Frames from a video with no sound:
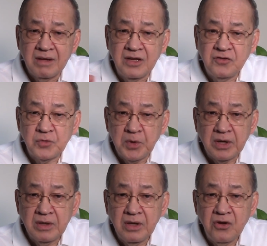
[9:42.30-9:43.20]
gives
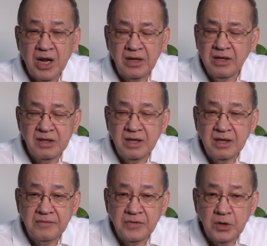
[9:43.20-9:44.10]
birth in
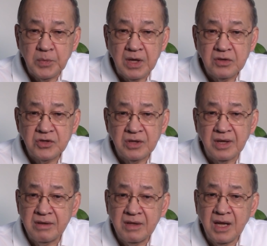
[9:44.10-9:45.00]
the Philippines
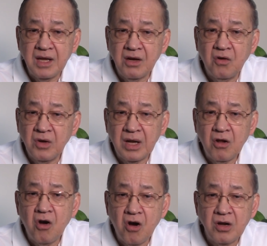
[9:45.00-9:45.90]
and thinking all
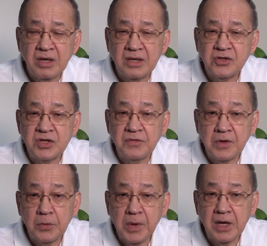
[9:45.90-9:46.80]
along that she's a
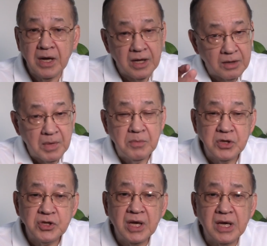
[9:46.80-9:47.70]
Filipina, and
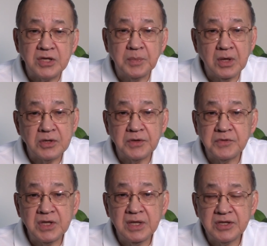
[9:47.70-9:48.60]
maybe she is, because if
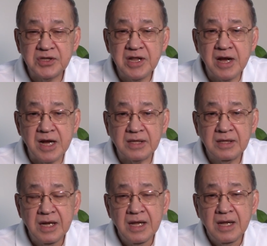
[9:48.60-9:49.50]
she does not
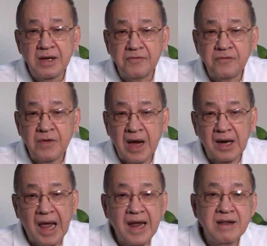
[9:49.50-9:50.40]

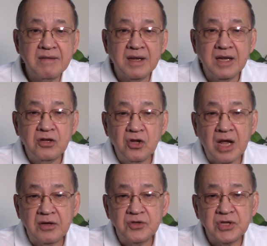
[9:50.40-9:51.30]
file anything in the
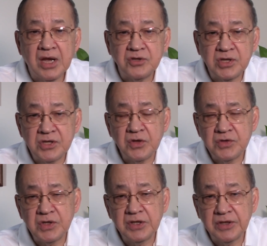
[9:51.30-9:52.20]
United States, she's
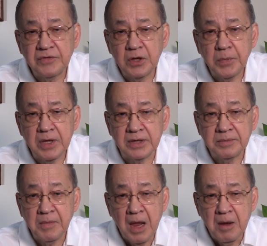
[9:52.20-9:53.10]
considered a Filipina.